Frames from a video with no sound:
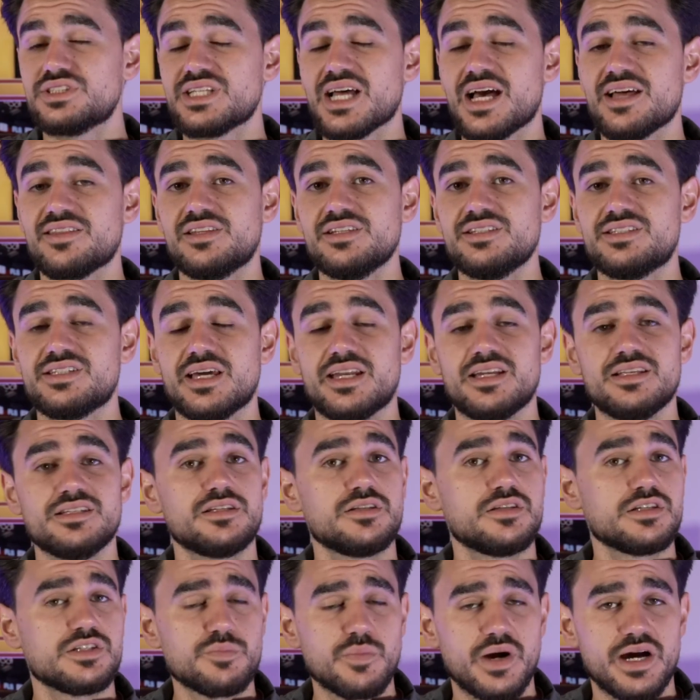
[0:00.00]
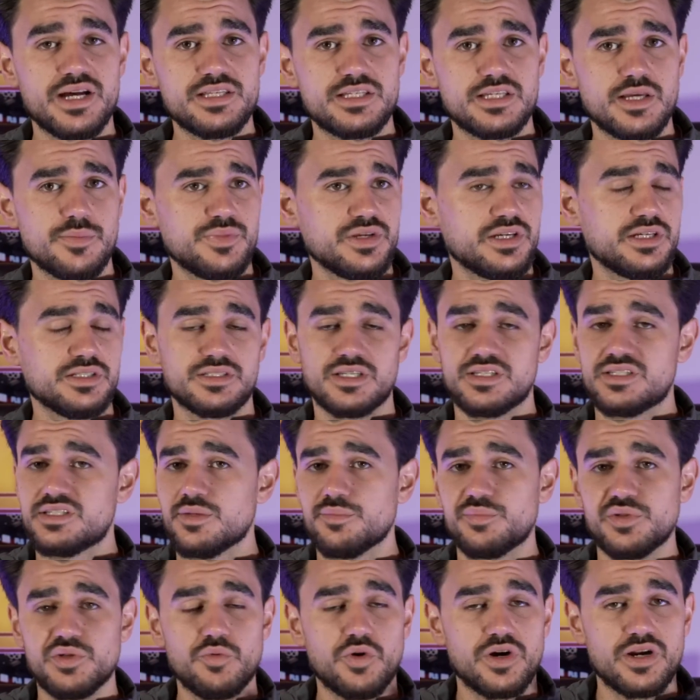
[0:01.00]
athletes get into this mindset because they
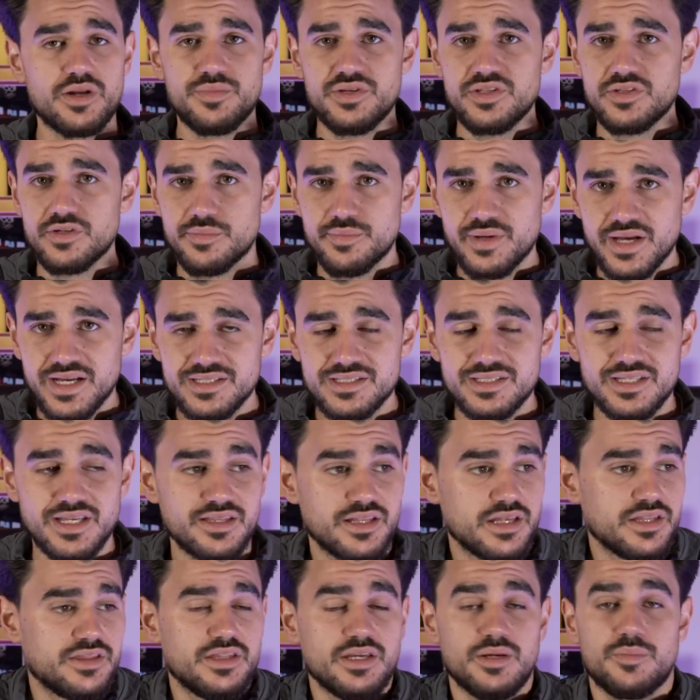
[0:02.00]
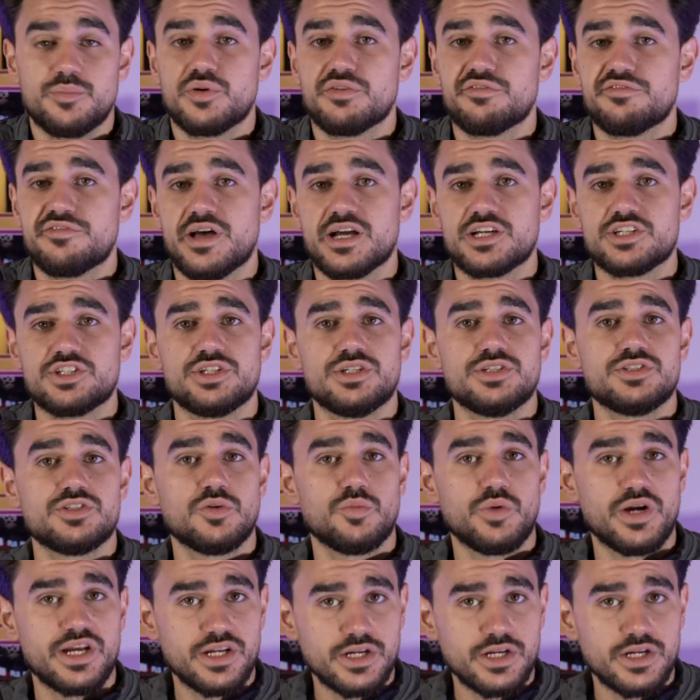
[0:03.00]
simply wanna be their best and they think perfection is the way to